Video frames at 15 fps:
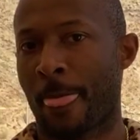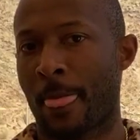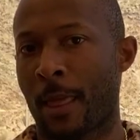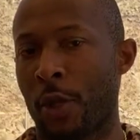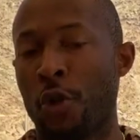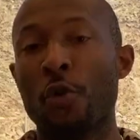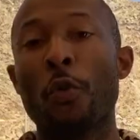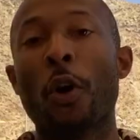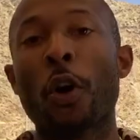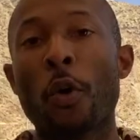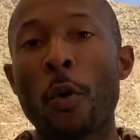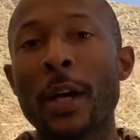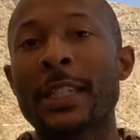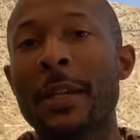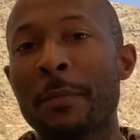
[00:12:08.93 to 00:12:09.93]
You are
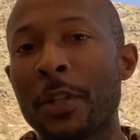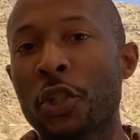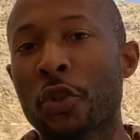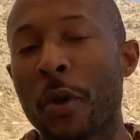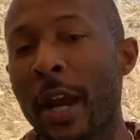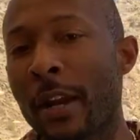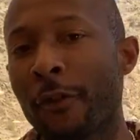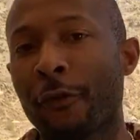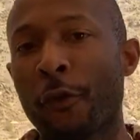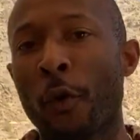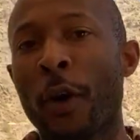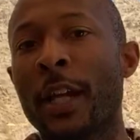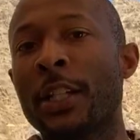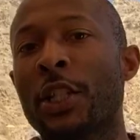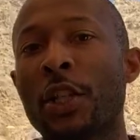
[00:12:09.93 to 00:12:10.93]
going to be traded
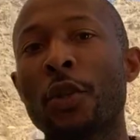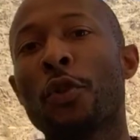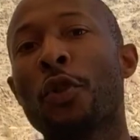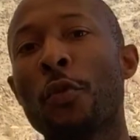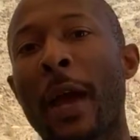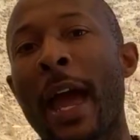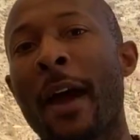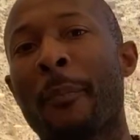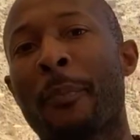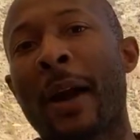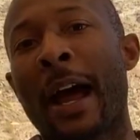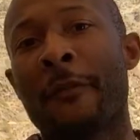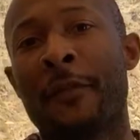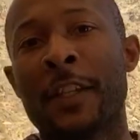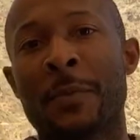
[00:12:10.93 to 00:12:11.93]
for until you have
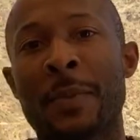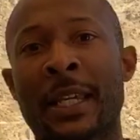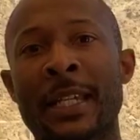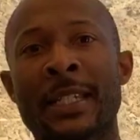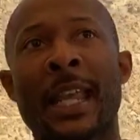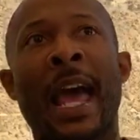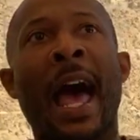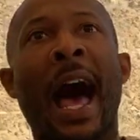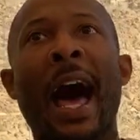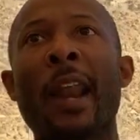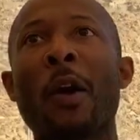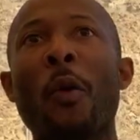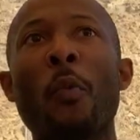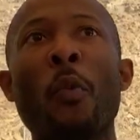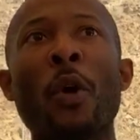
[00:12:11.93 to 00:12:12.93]
profits, because I
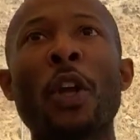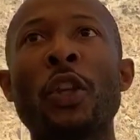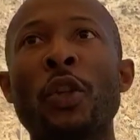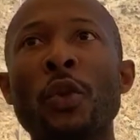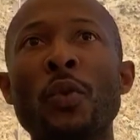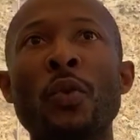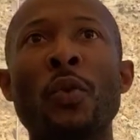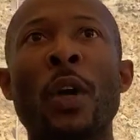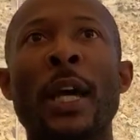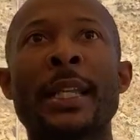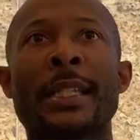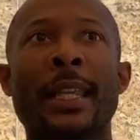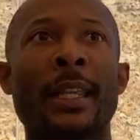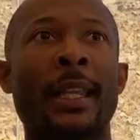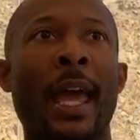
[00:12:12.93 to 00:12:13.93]
don't want you
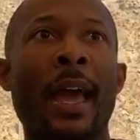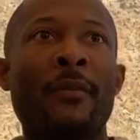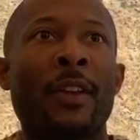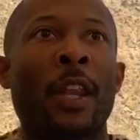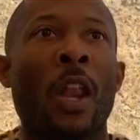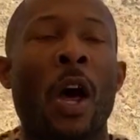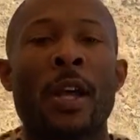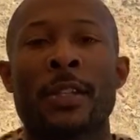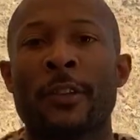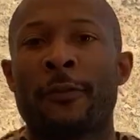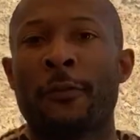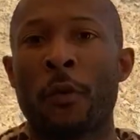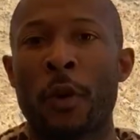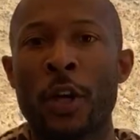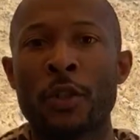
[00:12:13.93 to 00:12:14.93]
to have a loss of
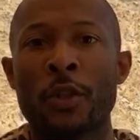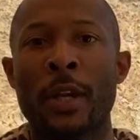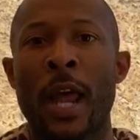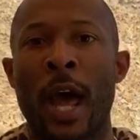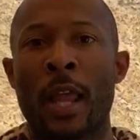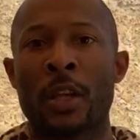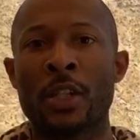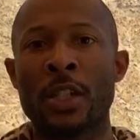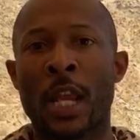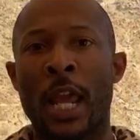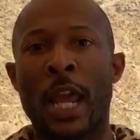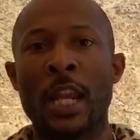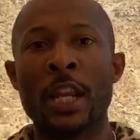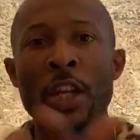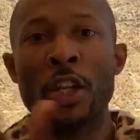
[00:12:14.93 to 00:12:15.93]
$400
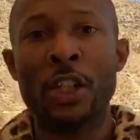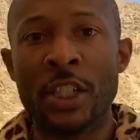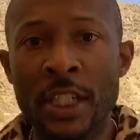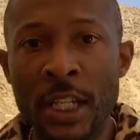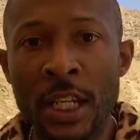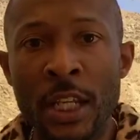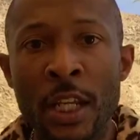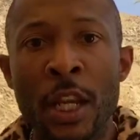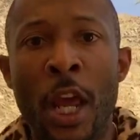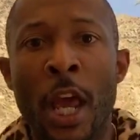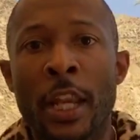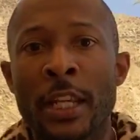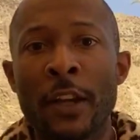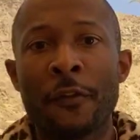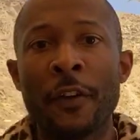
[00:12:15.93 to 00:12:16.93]
and then you're
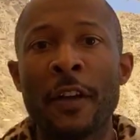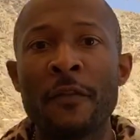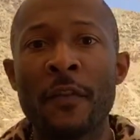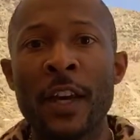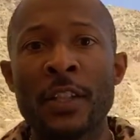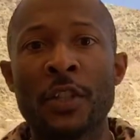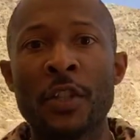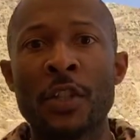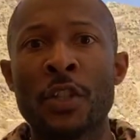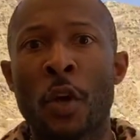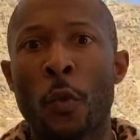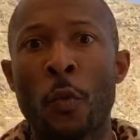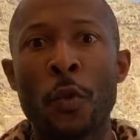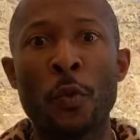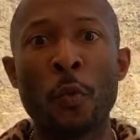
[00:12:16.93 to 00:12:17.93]
seeing different investors
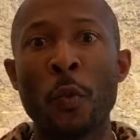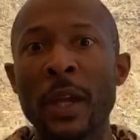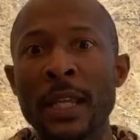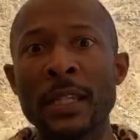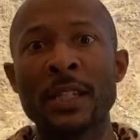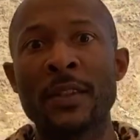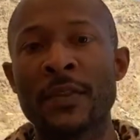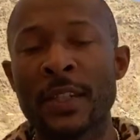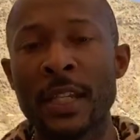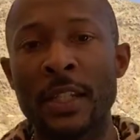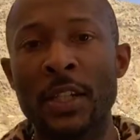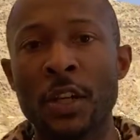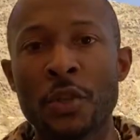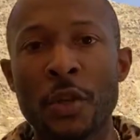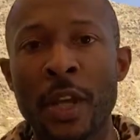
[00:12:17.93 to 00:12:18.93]
with wins of
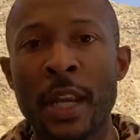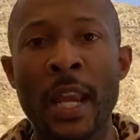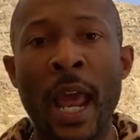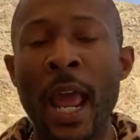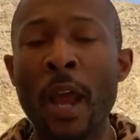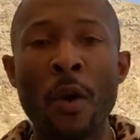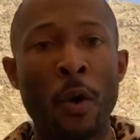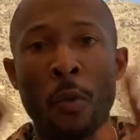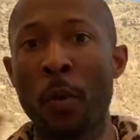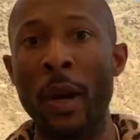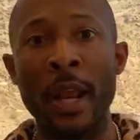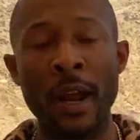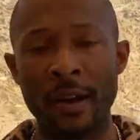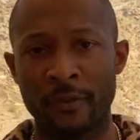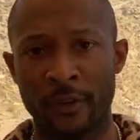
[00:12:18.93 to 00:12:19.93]
$600 a day or
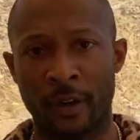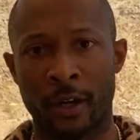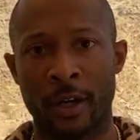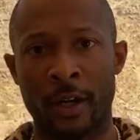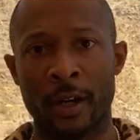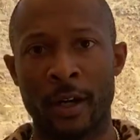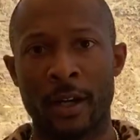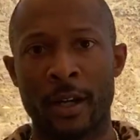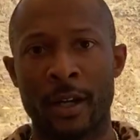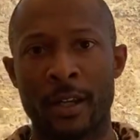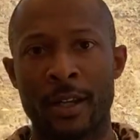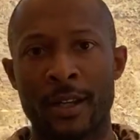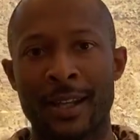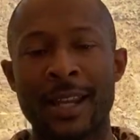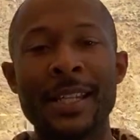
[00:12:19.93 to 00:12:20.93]
whatever.
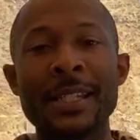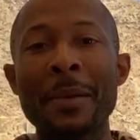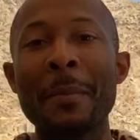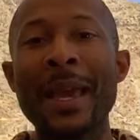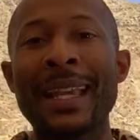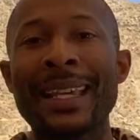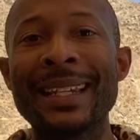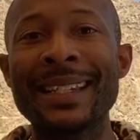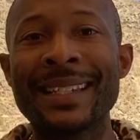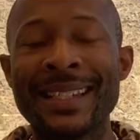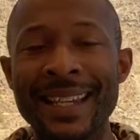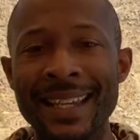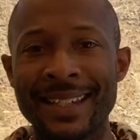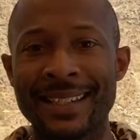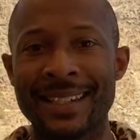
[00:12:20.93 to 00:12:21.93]
That doesn't make any
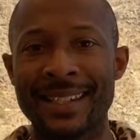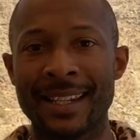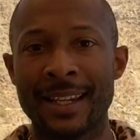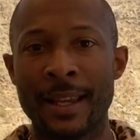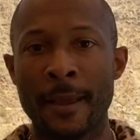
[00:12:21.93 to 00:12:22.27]
sense.